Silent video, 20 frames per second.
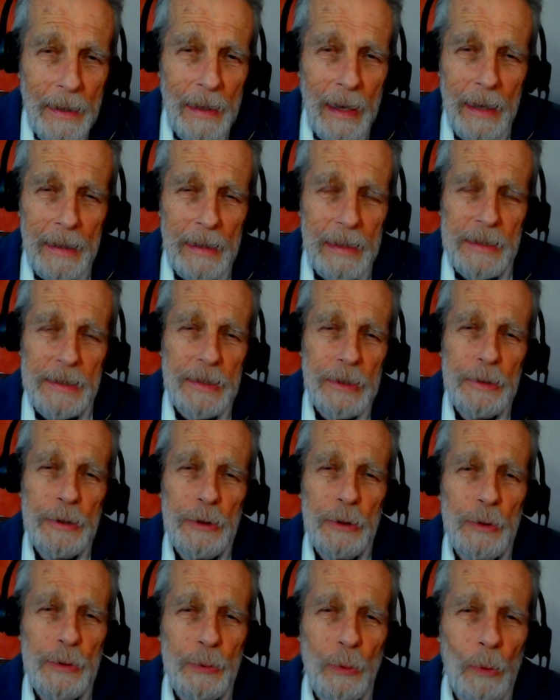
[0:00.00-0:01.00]
I guess the
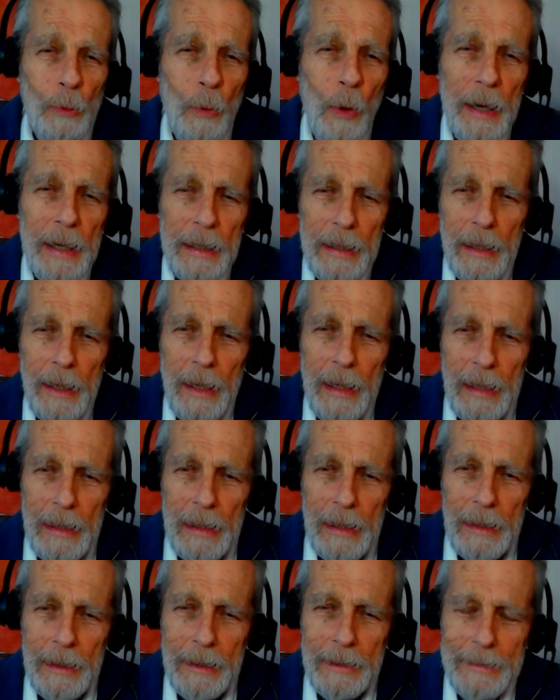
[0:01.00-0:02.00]
Jews were wanting
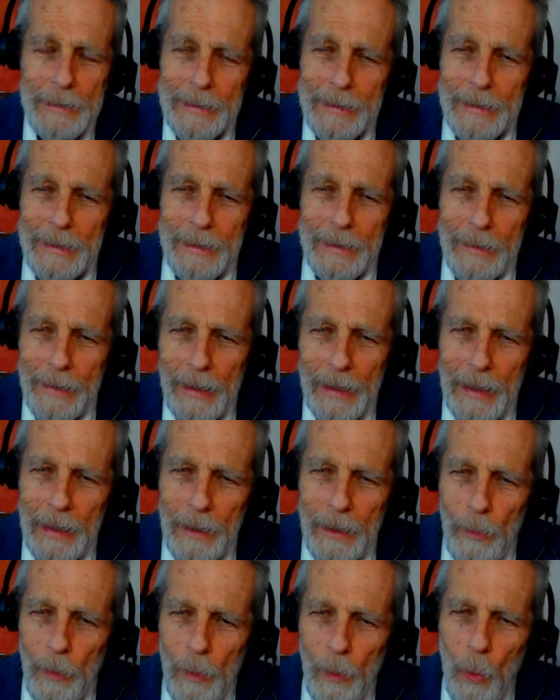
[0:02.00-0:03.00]
a
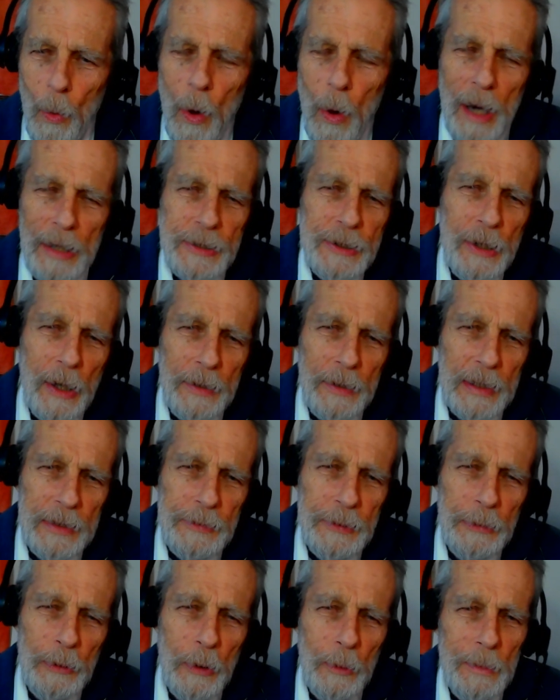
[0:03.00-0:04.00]
watch on the
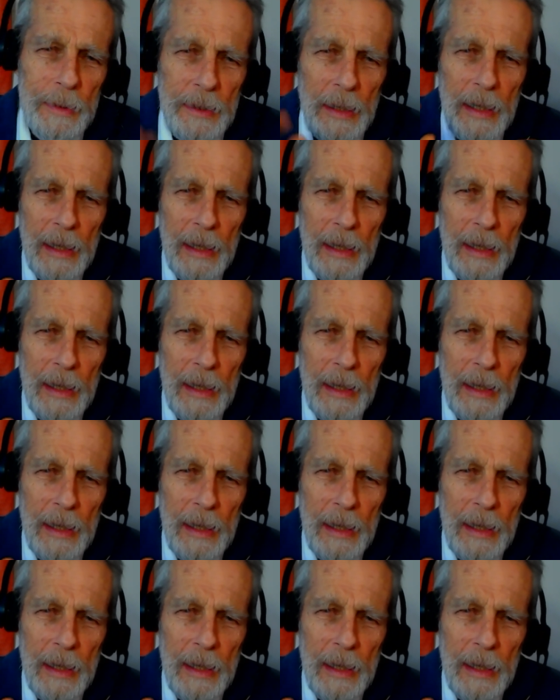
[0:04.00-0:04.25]
tomb,